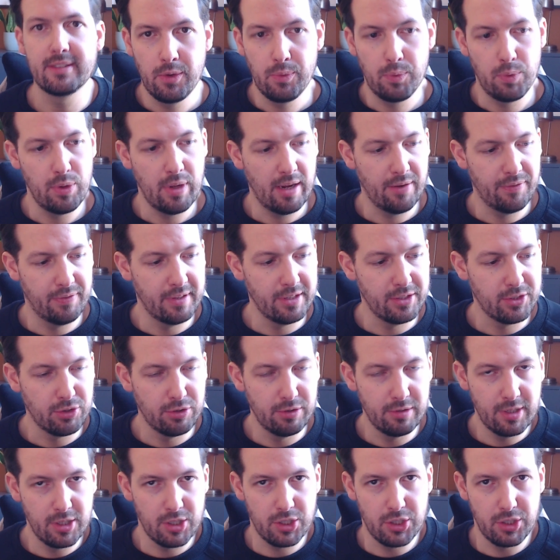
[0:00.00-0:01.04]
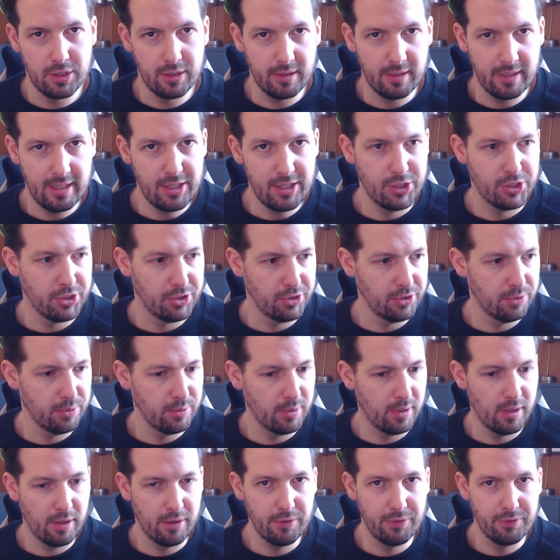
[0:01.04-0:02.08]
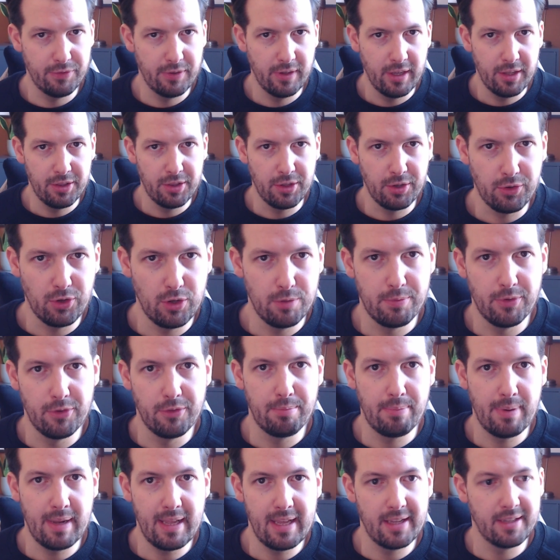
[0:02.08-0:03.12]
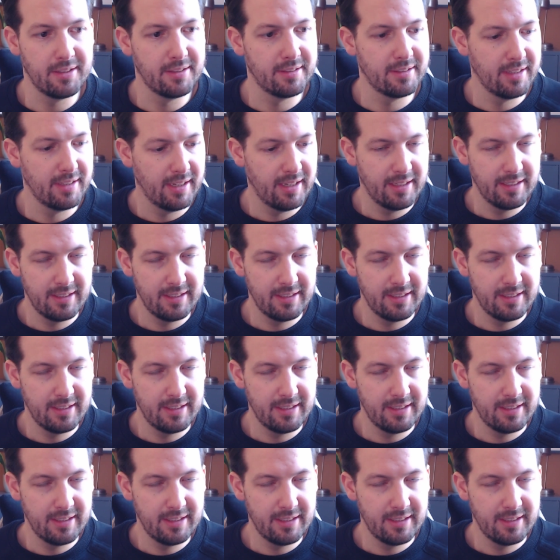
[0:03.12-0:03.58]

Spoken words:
We have the traditional issue of the group of players